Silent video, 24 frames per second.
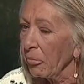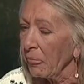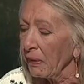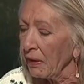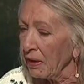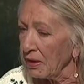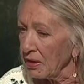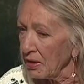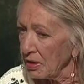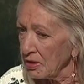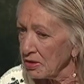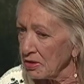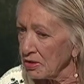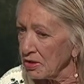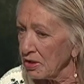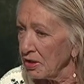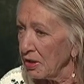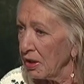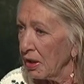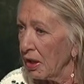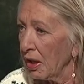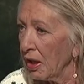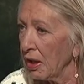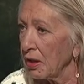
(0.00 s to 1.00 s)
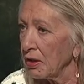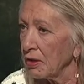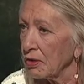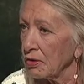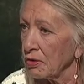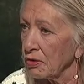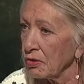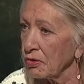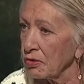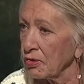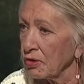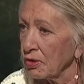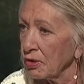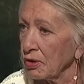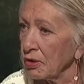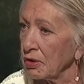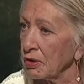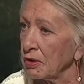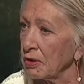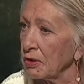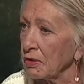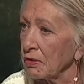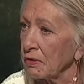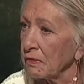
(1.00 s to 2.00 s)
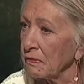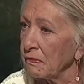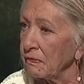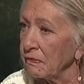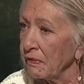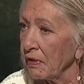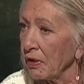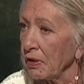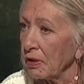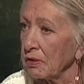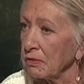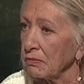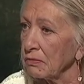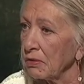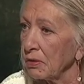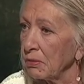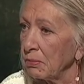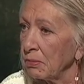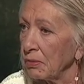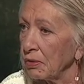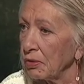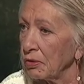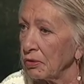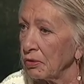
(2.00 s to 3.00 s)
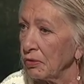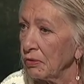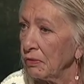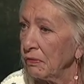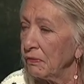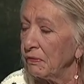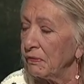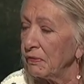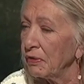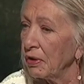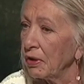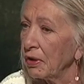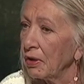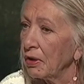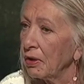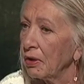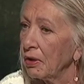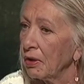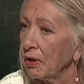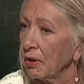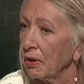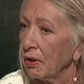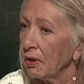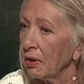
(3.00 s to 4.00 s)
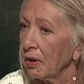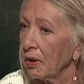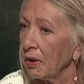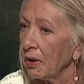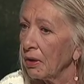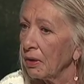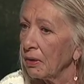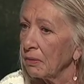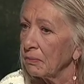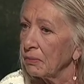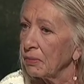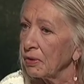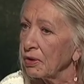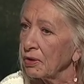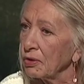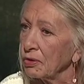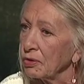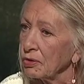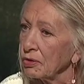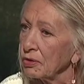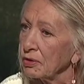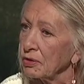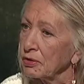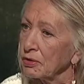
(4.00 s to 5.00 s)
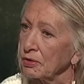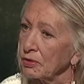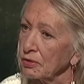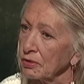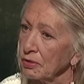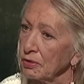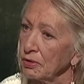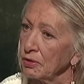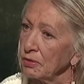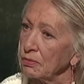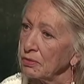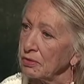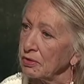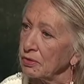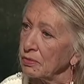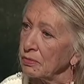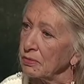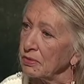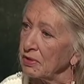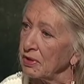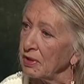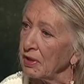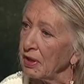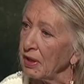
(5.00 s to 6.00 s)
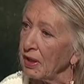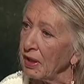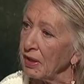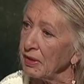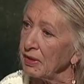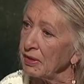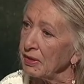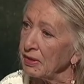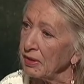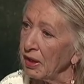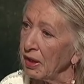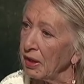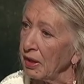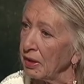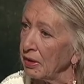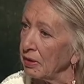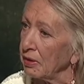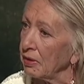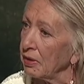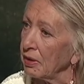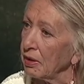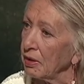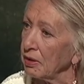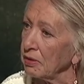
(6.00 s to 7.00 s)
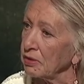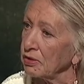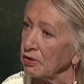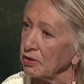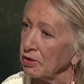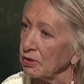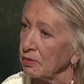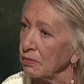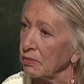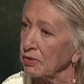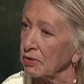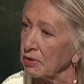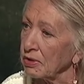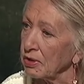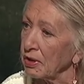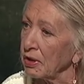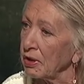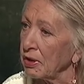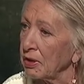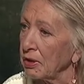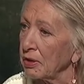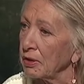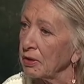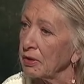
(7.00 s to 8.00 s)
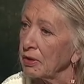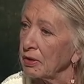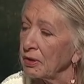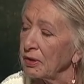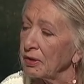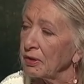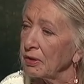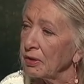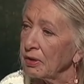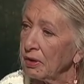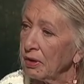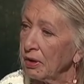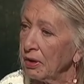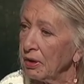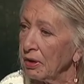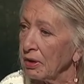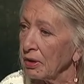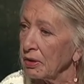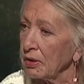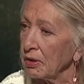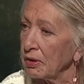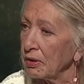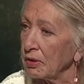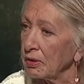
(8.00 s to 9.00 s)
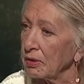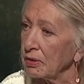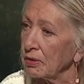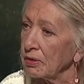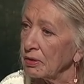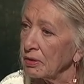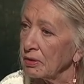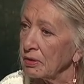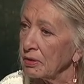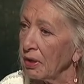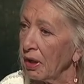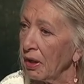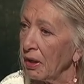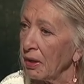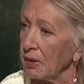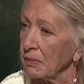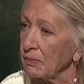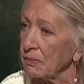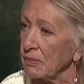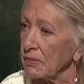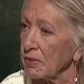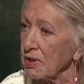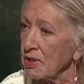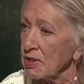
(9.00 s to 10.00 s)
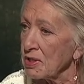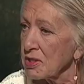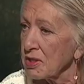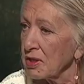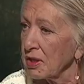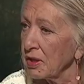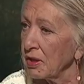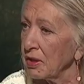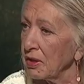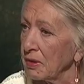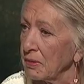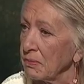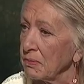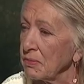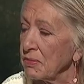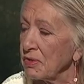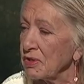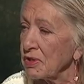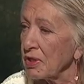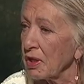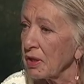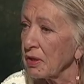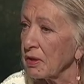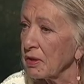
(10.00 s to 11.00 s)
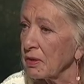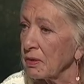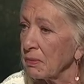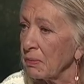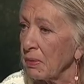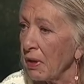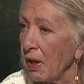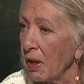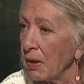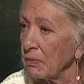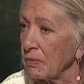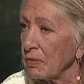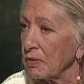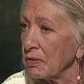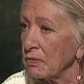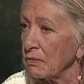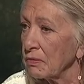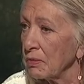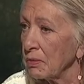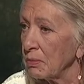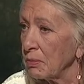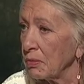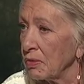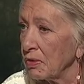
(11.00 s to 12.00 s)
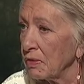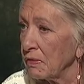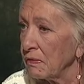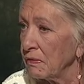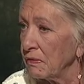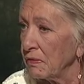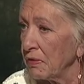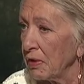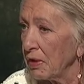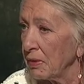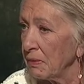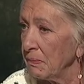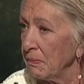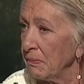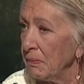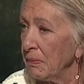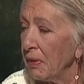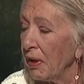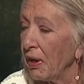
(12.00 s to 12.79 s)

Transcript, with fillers: And then she had her third little fellow removed um, because he was with the other nan and she was letting Helen um, see him, so the department removed mm-hmm. him.